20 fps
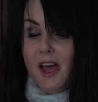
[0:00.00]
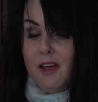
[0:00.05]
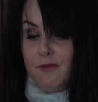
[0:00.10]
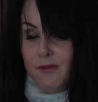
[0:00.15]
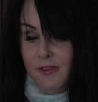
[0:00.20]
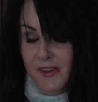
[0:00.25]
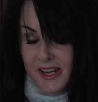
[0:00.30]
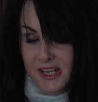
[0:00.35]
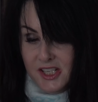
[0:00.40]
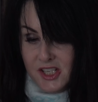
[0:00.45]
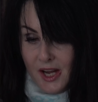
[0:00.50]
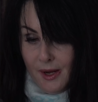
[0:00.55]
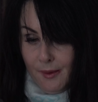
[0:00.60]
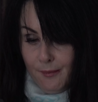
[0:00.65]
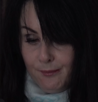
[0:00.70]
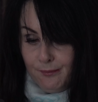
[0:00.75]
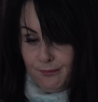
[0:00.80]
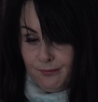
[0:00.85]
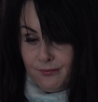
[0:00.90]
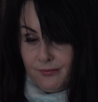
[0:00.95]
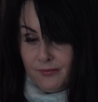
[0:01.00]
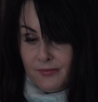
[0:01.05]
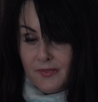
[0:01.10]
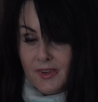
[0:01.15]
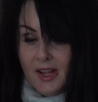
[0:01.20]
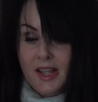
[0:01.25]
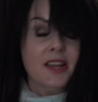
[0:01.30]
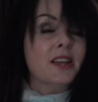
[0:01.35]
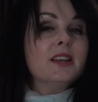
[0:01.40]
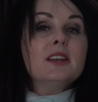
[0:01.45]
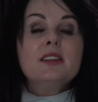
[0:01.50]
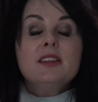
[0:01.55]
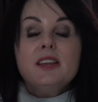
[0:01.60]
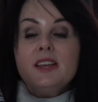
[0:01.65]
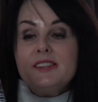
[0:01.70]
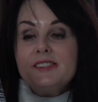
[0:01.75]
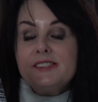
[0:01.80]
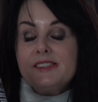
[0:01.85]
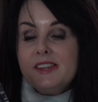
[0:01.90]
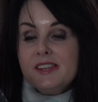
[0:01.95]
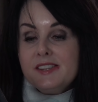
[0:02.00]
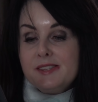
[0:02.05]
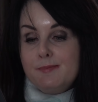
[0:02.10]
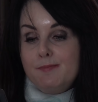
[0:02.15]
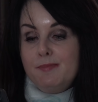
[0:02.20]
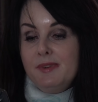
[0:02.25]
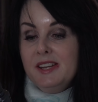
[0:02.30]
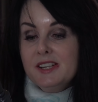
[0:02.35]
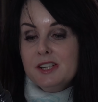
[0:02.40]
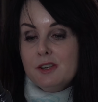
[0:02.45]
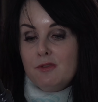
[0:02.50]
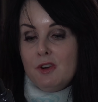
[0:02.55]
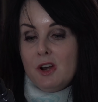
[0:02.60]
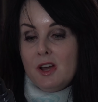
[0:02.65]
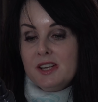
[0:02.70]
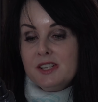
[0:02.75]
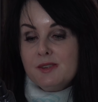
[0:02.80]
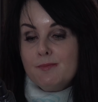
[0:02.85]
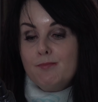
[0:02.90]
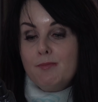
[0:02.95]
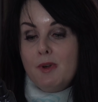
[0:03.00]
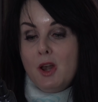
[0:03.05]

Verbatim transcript: Aveda. It's this Speed of Light